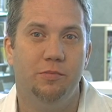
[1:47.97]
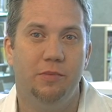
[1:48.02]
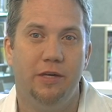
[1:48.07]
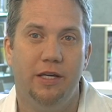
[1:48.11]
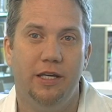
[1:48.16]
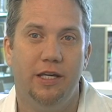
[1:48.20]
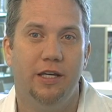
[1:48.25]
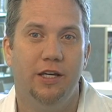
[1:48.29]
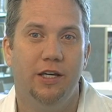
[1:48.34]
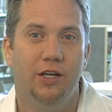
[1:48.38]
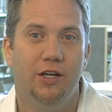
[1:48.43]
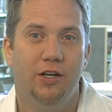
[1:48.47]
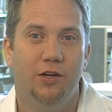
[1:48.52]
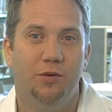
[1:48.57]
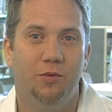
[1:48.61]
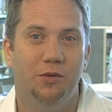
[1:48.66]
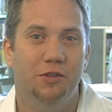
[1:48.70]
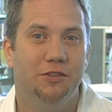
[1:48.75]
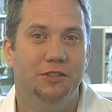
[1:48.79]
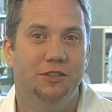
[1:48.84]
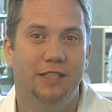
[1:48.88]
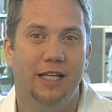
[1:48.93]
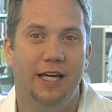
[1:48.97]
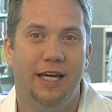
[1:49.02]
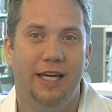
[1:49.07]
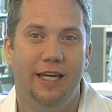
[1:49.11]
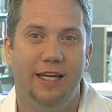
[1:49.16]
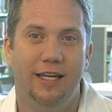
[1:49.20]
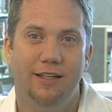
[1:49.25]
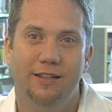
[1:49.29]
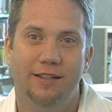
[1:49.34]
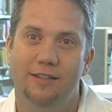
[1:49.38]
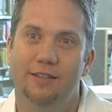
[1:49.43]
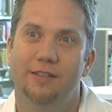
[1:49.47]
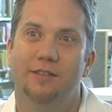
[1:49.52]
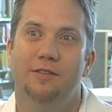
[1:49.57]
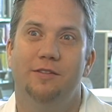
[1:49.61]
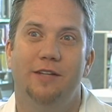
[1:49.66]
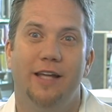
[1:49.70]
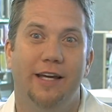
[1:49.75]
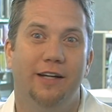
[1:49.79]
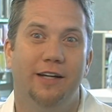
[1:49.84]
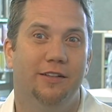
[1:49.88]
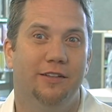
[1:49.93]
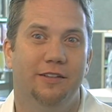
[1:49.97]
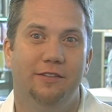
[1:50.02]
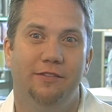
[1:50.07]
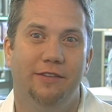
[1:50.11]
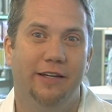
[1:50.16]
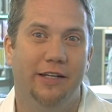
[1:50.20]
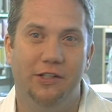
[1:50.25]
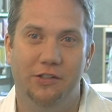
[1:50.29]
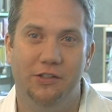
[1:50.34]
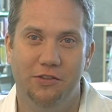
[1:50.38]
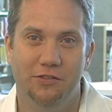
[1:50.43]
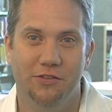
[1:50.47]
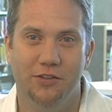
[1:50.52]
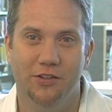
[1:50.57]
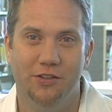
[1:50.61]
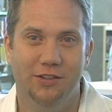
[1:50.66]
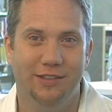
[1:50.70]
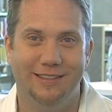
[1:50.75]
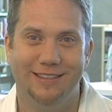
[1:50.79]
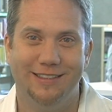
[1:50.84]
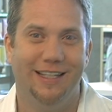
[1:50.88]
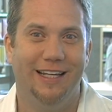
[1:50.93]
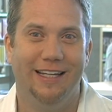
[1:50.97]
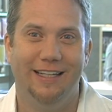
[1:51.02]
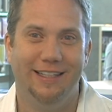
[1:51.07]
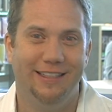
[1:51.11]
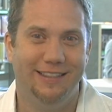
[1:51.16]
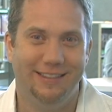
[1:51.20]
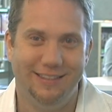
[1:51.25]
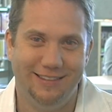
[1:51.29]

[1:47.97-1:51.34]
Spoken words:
me will say, oh, Dale in Vancouver. It's like